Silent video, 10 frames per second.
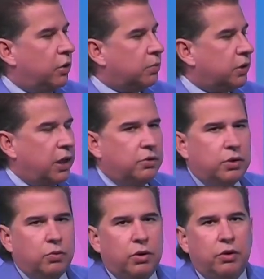
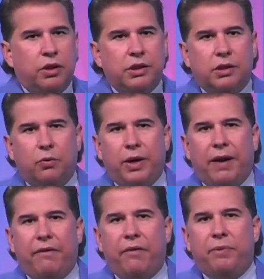obstetric, one of the things that we
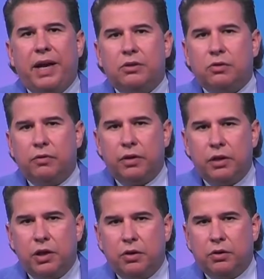have advanced over the
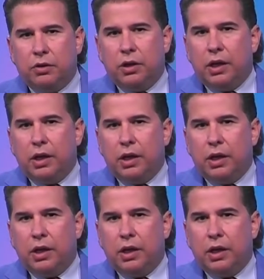years